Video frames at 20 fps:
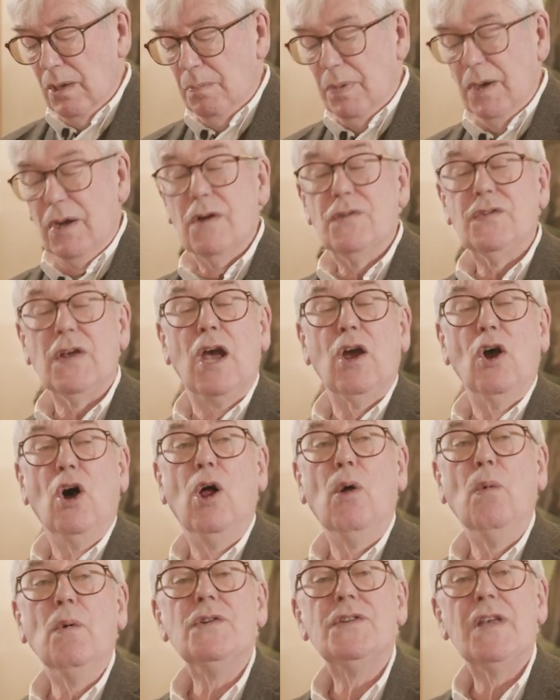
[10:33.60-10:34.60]
because I
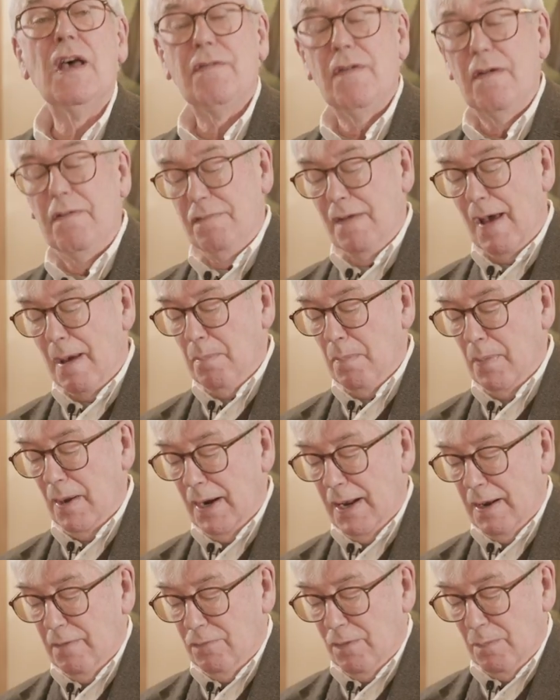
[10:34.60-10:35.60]
always have a
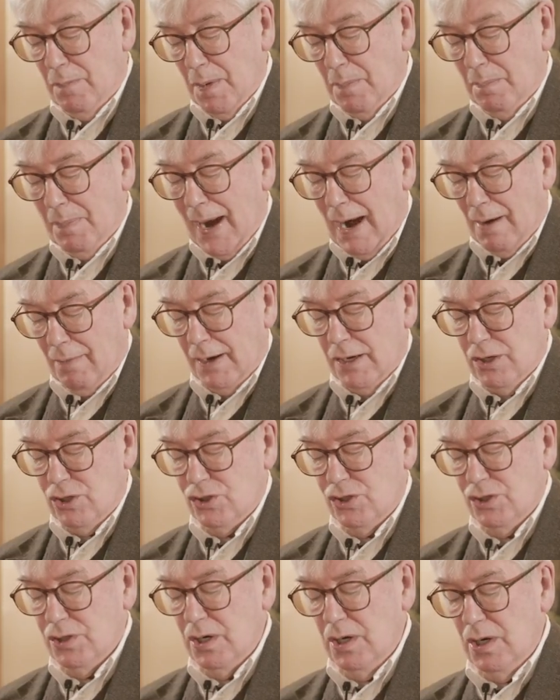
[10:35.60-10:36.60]
family from the
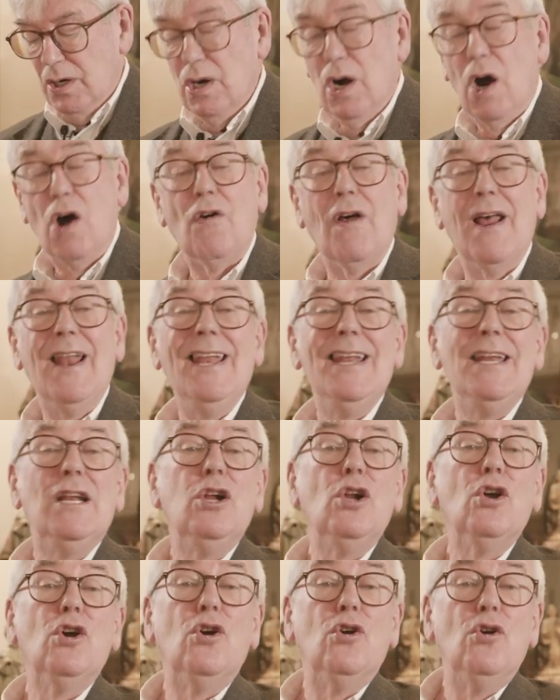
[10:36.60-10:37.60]
parish or a
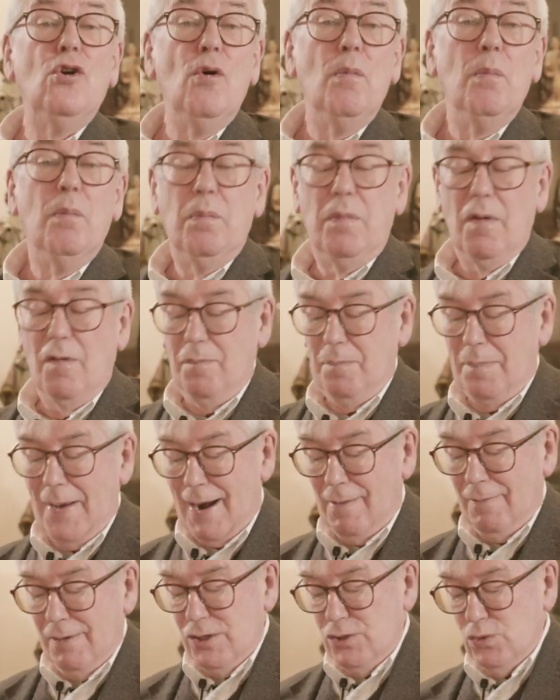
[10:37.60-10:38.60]
little group of
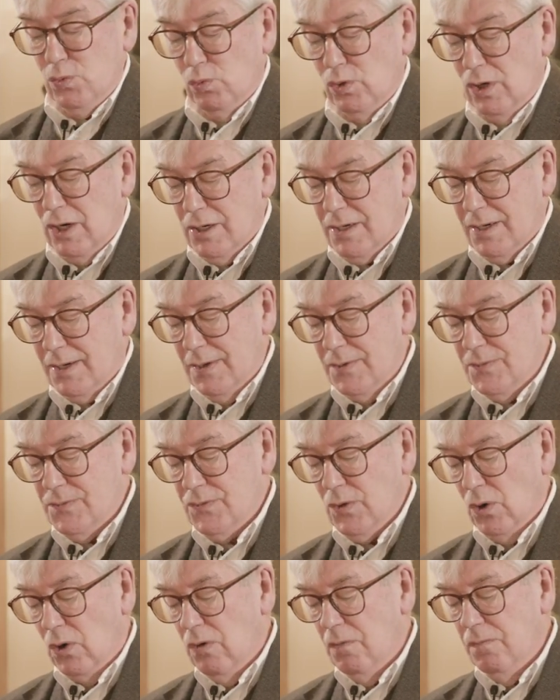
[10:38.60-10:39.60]
parish
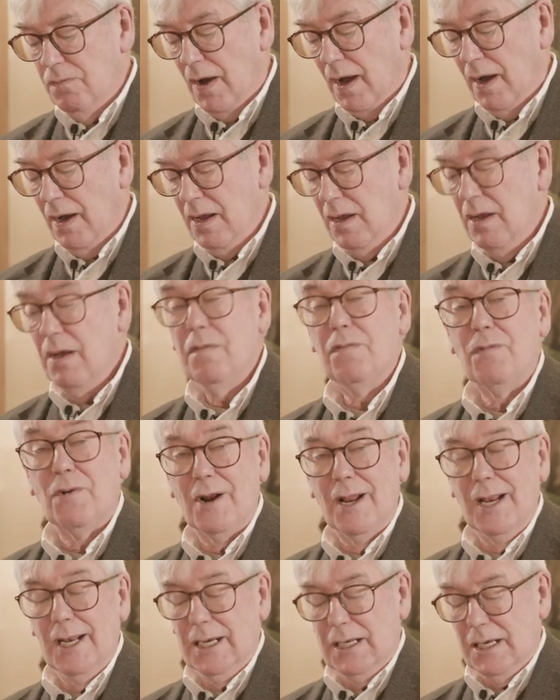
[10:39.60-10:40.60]
workers over
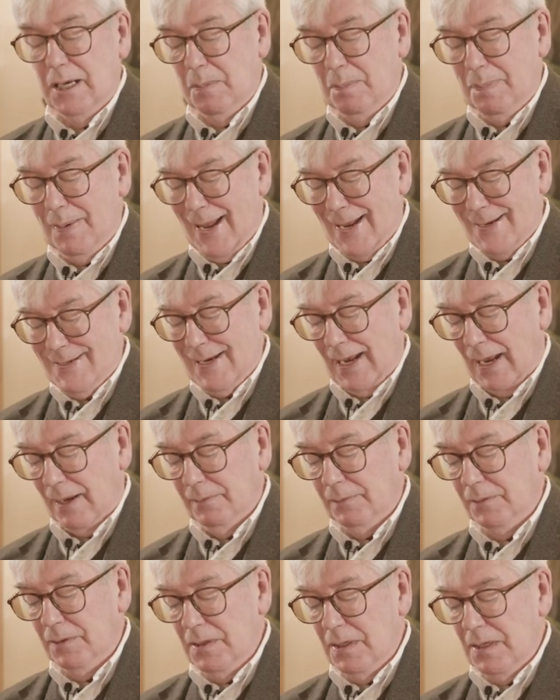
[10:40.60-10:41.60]
for a little
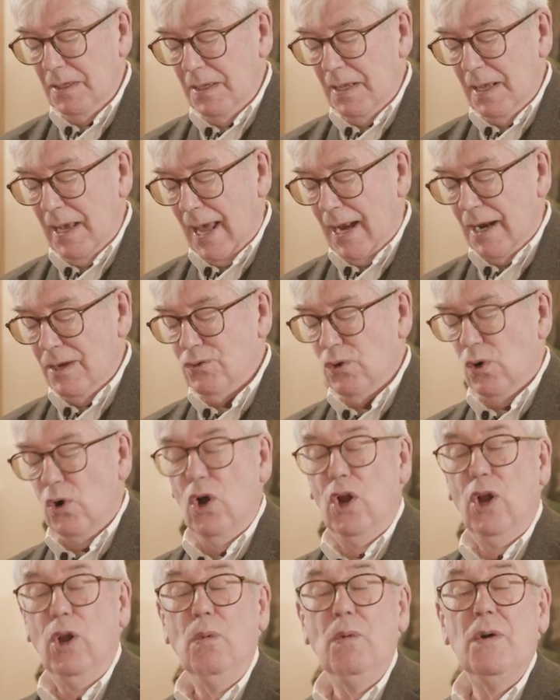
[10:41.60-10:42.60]
platter. And it's
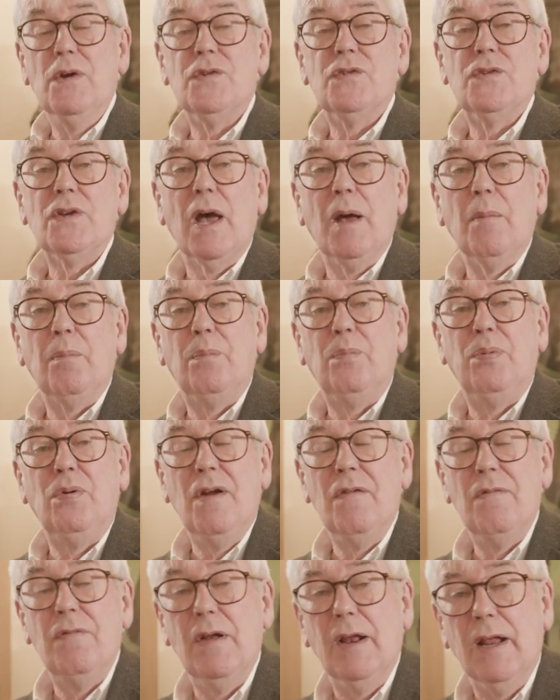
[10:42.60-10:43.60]
always a
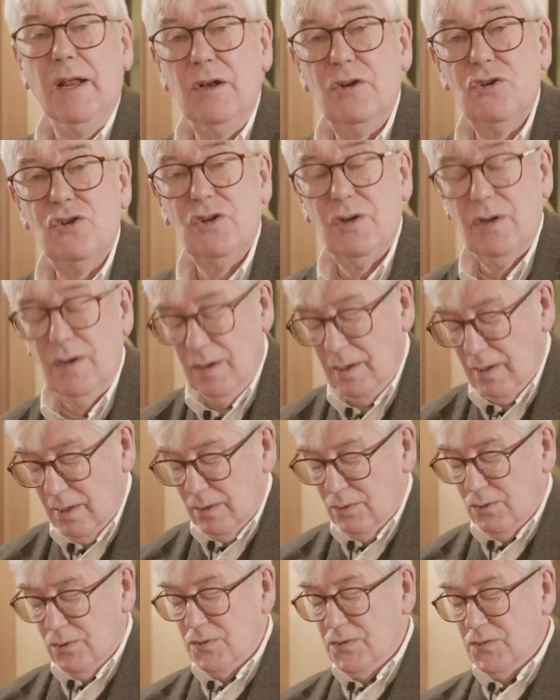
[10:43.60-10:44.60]
privilege
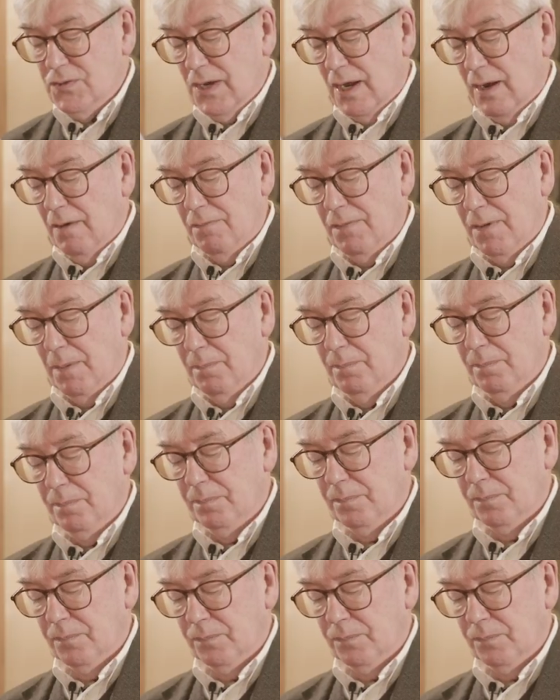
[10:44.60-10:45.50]
to serve them.